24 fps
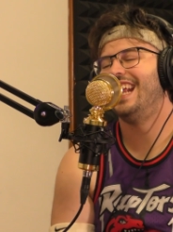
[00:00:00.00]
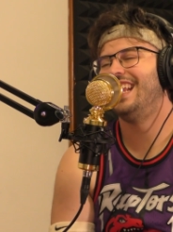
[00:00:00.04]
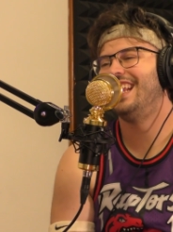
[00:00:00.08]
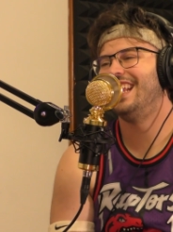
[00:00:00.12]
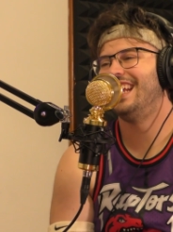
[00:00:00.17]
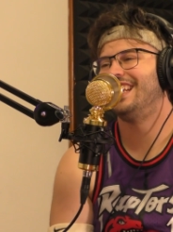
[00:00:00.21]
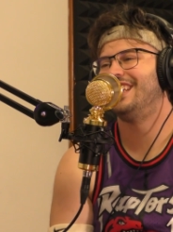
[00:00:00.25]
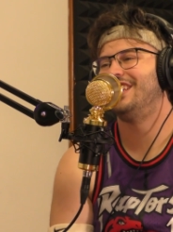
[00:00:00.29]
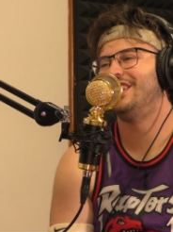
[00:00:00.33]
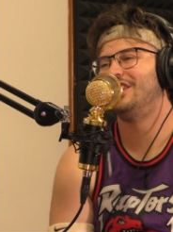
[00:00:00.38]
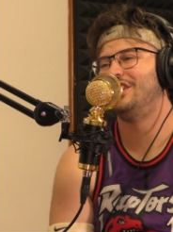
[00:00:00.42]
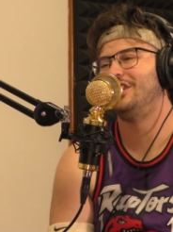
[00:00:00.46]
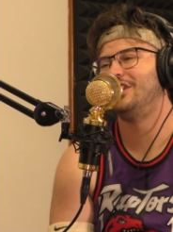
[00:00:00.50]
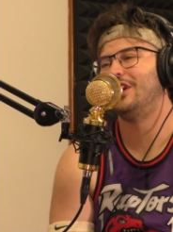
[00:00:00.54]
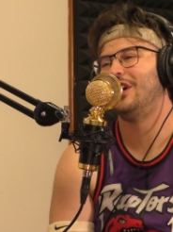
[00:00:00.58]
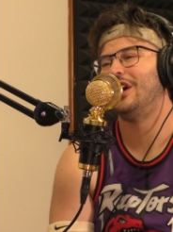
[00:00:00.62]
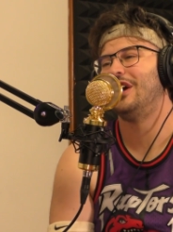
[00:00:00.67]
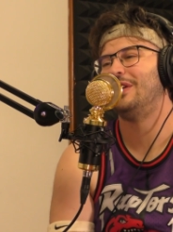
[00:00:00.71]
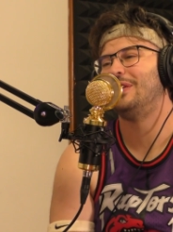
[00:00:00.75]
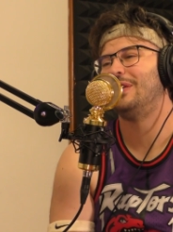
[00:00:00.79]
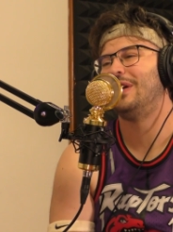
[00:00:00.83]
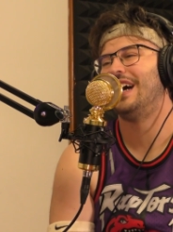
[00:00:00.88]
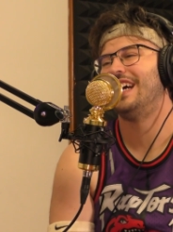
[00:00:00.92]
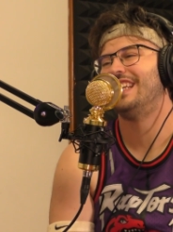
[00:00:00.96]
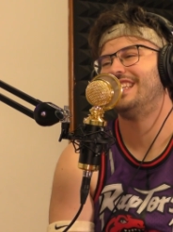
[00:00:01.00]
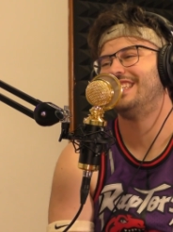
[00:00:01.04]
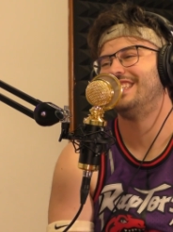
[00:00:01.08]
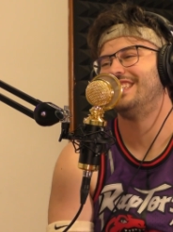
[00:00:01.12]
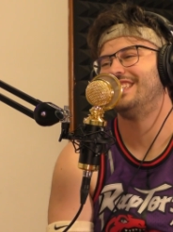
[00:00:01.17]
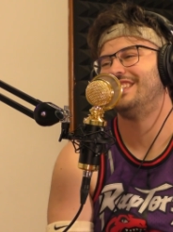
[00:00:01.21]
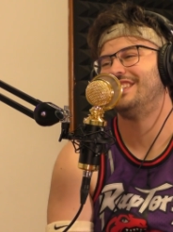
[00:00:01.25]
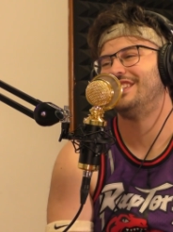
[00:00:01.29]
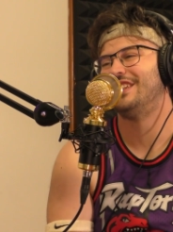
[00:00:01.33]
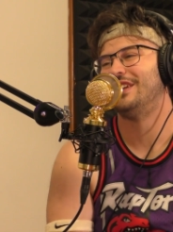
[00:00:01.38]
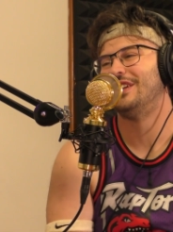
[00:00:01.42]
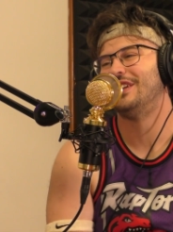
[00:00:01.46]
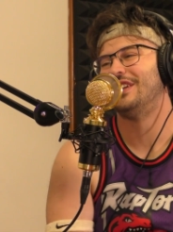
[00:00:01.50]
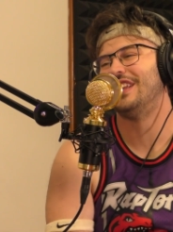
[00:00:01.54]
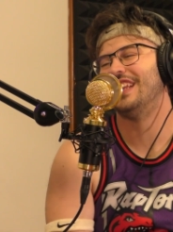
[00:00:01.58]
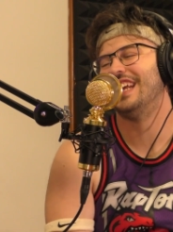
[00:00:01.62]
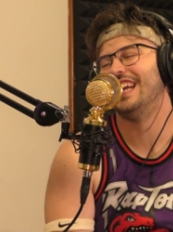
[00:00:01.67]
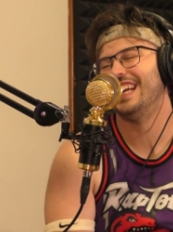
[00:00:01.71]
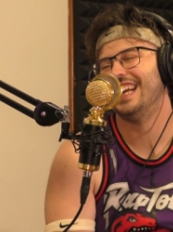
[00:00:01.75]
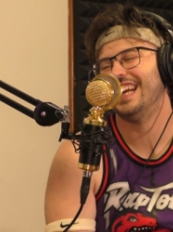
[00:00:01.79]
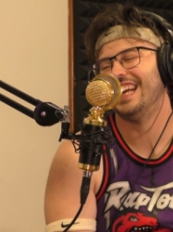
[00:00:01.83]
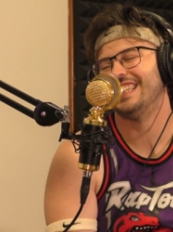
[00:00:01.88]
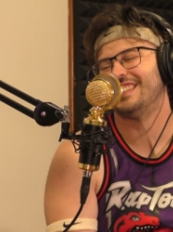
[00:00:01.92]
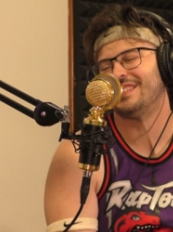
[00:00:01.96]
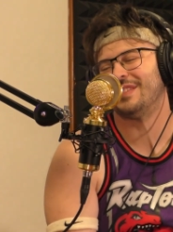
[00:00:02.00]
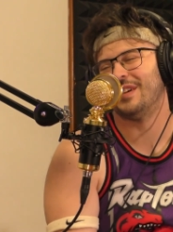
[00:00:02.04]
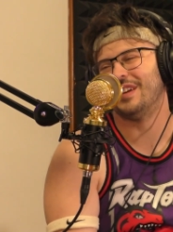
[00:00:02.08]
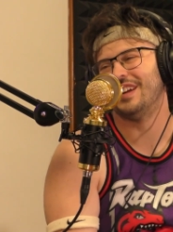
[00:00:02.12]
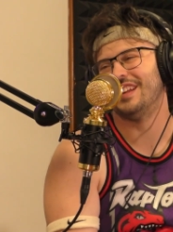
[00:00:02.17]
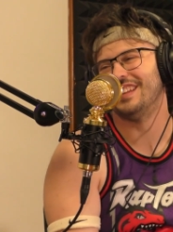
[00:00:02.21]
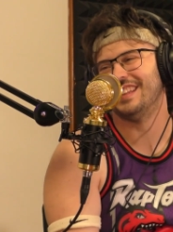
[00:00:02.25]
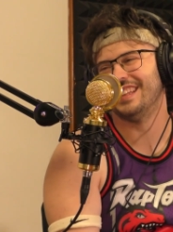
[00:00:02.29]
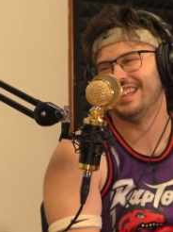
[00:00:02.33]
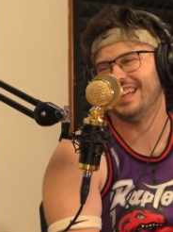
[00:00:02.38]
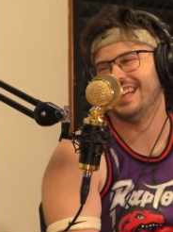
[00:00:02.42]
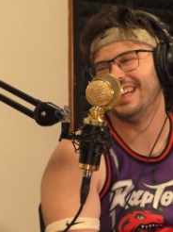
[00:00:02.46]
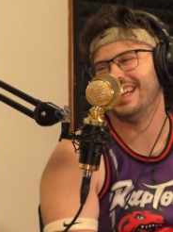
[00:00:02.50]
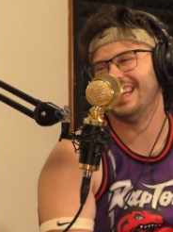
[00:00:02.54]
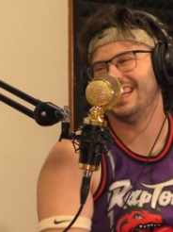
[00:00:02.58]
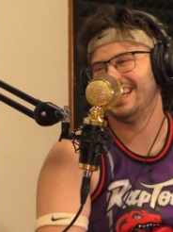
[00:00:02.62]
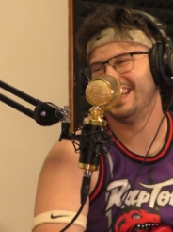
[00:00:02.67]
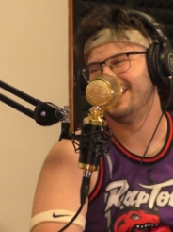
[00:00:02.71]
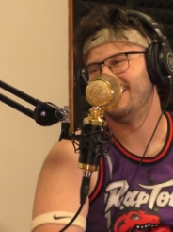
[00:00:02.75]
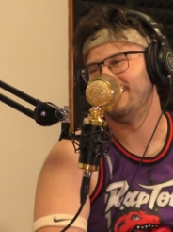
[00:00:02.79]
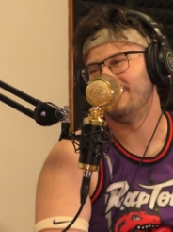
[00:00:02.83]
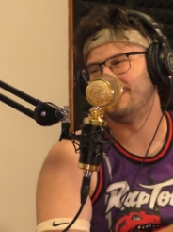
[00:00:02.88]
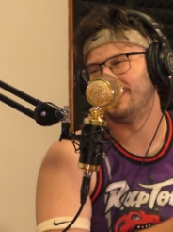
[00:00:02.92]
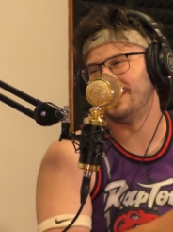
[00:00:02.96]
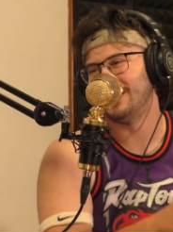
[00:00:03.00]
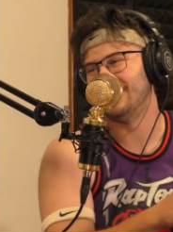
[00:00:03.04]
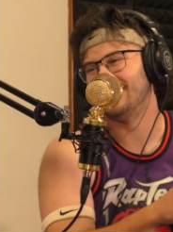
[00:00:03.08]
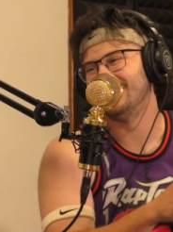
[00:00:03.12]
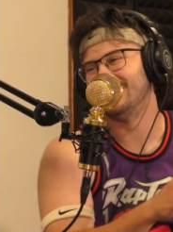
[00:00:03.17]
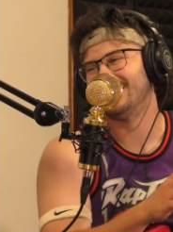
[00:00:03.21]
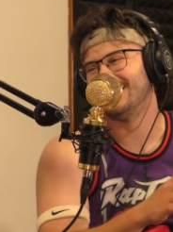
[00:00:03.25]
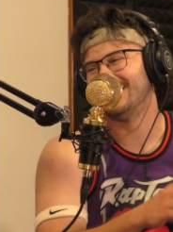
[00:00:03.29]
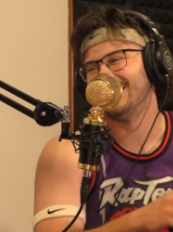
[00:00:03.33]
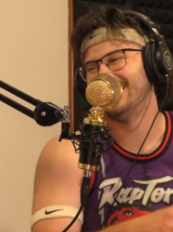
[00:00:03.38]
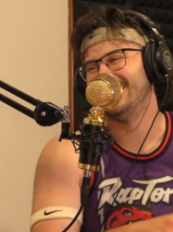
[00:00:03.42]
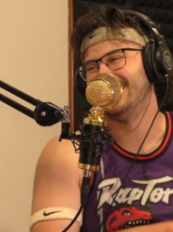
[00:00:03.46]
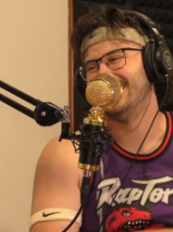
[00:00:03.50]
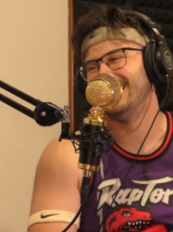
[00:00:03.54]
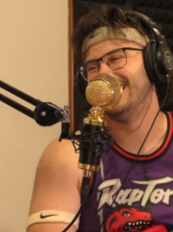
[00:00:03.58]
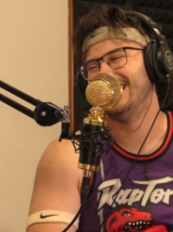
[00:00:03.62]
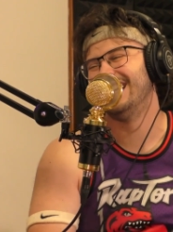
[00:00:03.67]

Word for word: like Deshaun Watson's third leg as one of the builds That's in so it. So